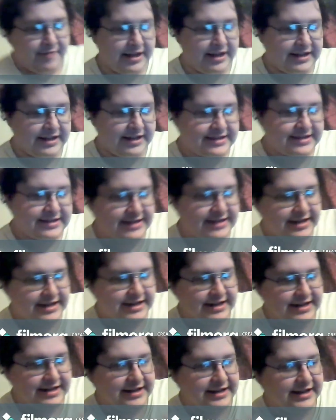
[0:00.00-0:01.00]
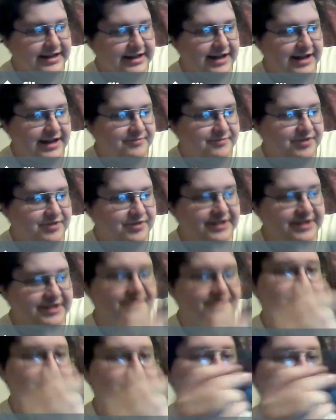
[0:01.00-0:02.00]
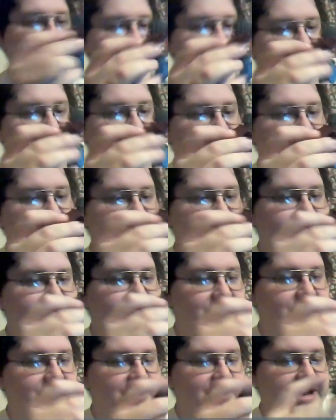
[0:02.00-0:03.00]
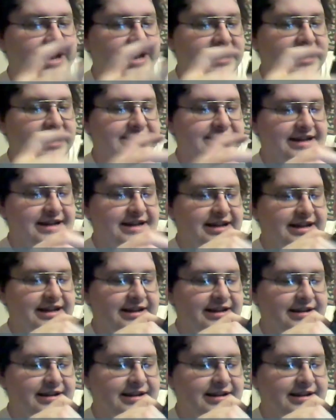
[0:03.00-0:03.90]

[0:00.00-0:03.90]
let's get him transformed. See, first you fold the hands in,